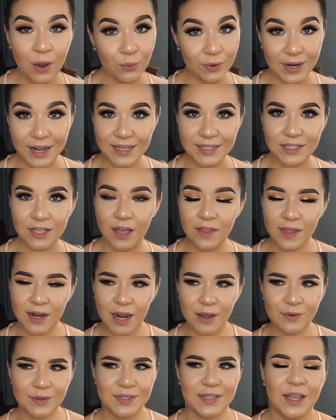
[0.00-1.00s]
when I saw that
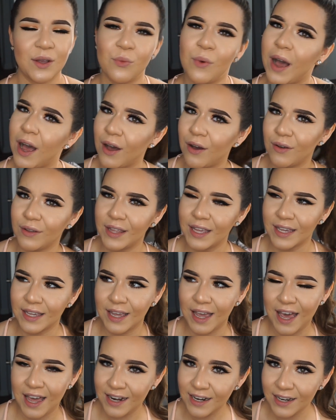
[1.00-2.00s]
I was like, wow, like
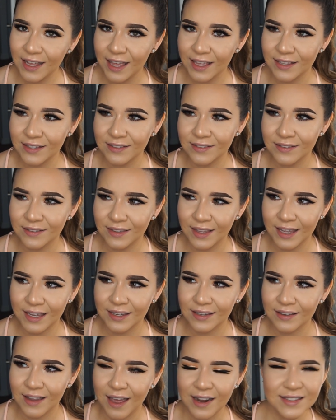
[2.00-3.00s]
how did that, like
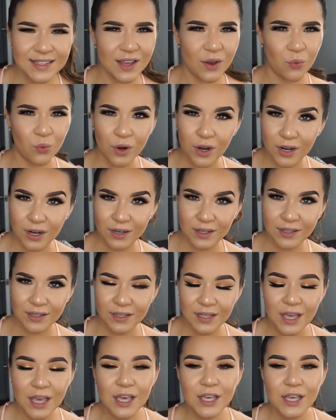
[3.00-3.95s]
how does that work?